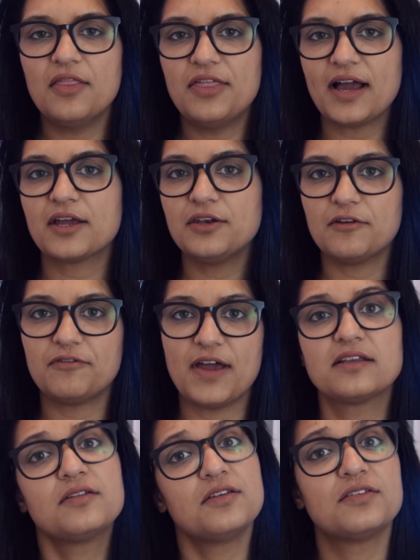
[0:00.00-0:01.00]
that can
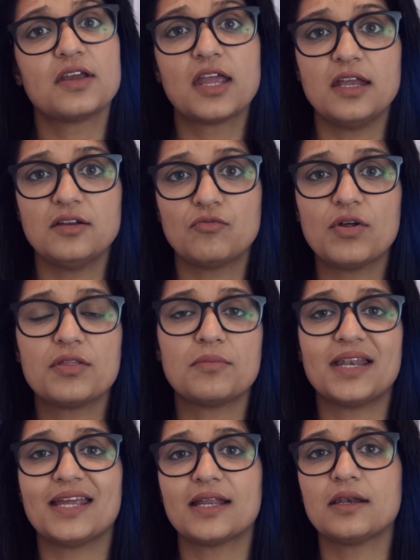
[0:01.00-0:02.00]
affect the circadian rhythm,
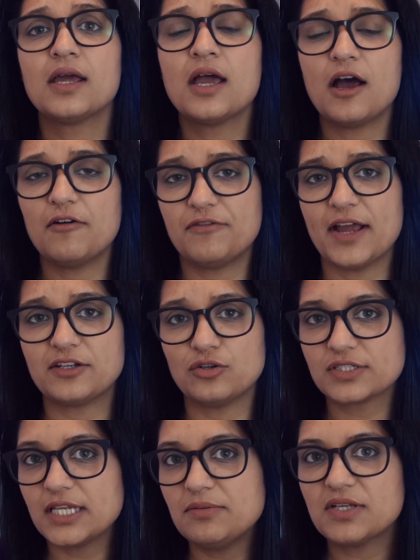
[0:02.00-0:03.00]
and it can affect your
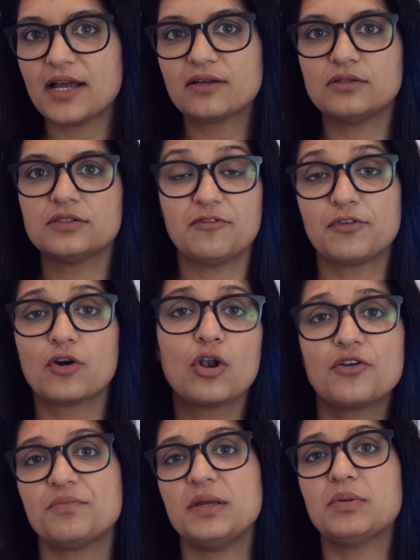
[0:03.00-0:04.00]
sleep cycle, and for a
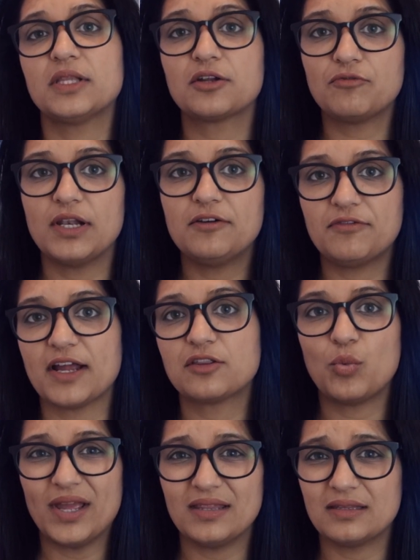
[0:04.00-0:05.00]
lot of people it can really affect the
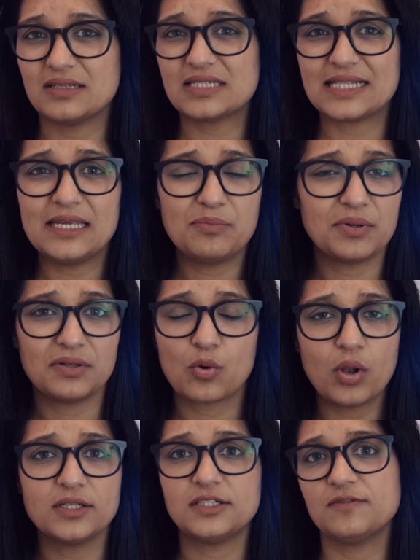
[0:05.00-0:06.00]
way that they sleep and the
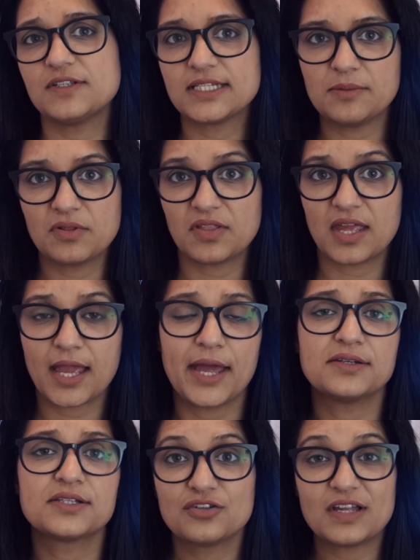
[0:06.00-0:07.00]
quality of the sleep that they
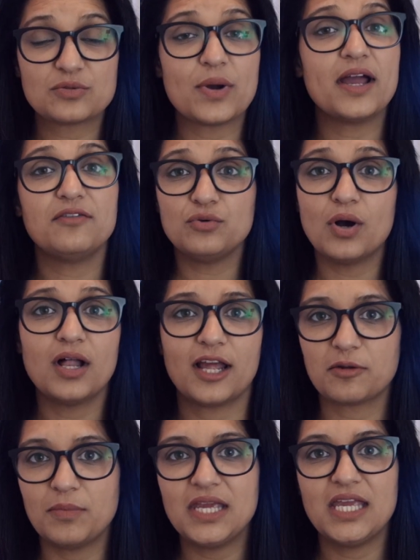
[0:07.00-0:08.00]
get. So that's why if you are
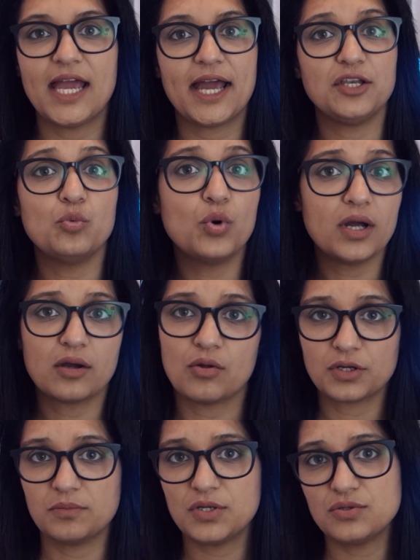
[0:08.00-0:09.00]
like me and you work on
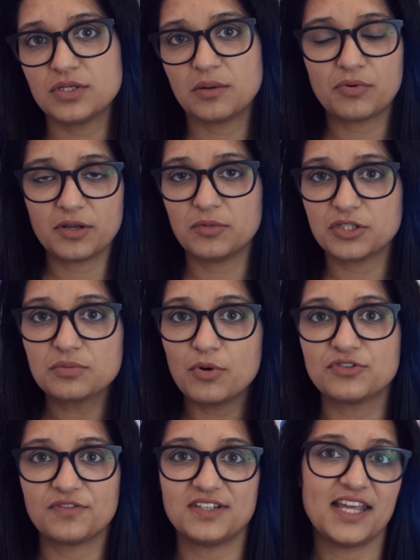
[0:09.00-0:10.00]
the computer pretty much
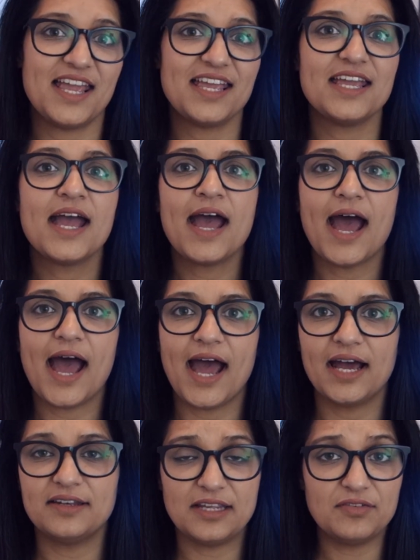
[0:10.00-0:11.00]
most of the day,
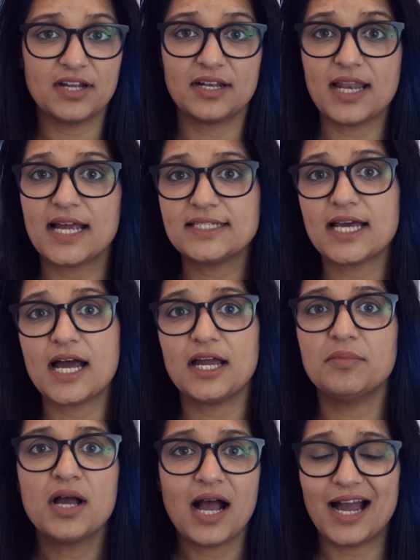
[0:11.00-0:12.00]
and even at night
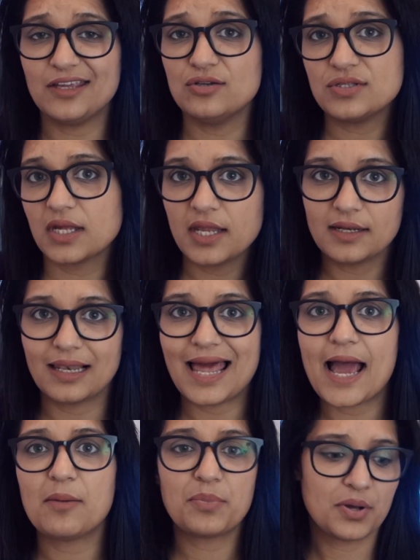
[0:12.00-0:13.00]
time, I use the Kindle
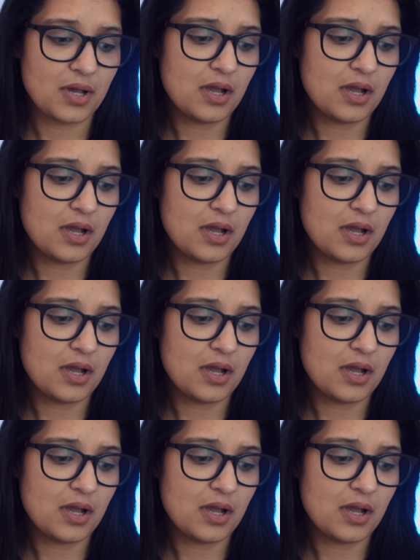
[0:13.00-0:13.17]
app